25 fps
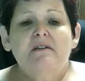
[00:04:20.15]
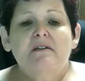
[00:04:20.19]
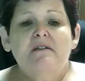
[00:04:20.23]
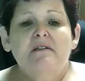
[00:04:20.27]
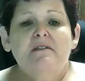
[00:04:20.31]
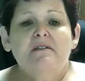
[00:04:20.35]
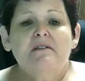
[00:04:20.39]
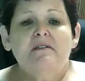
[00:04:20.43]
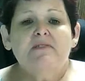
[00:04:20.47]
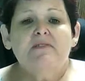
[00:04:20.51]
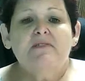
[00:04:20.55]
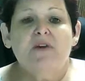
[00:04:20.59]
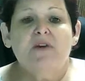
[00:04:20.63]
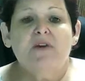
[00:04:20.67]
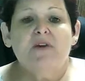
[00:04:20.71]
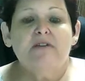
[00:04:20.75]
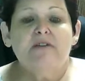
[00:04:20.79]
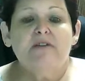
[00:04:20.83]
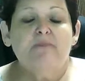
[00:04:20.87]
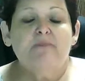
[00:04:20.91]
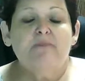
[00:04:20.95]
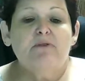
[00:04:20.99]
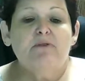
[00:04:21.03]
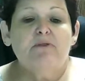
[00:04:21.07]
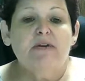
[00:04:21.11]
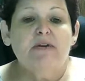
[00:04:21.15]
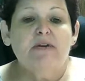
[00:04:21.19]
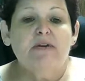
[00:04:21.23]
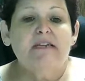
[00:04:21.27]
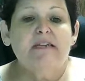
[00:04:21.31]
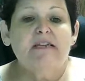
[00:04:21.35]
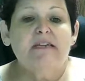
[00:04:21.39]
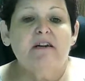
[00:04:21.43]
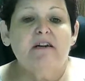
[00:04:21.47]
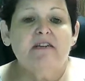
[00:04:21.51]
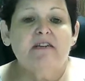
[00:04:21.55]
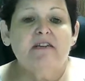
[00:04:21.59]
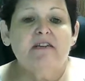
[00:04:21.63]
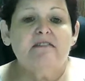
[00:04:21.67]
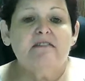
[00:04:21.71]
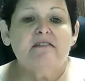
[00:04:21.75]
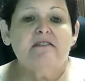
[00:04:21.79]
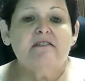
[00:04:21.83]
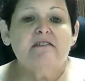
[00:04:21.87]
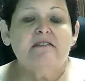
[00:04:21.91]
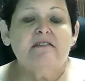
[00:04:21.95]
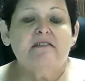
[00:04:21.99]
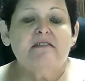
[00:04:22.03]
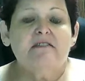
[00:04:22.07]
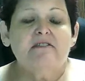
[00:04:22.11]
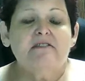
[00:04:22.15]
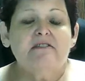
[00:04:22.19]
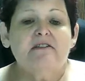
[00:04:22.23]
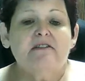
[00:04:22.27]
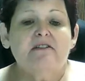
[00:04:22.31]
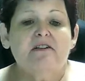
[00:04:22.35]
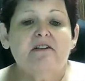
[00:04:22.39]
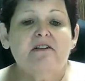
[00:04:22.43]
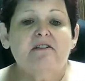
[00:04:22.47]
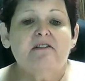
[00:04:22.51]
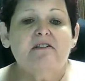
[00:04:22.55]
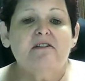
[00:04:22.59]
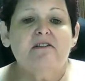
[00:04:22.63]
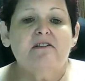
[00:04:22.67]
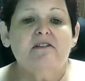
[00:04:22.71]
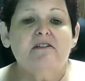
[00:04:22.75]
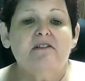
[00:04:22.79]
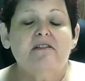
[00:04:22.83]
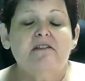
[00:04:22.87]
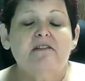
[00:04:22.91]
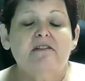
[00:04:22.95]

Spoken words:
As far as my weight loss is concerned,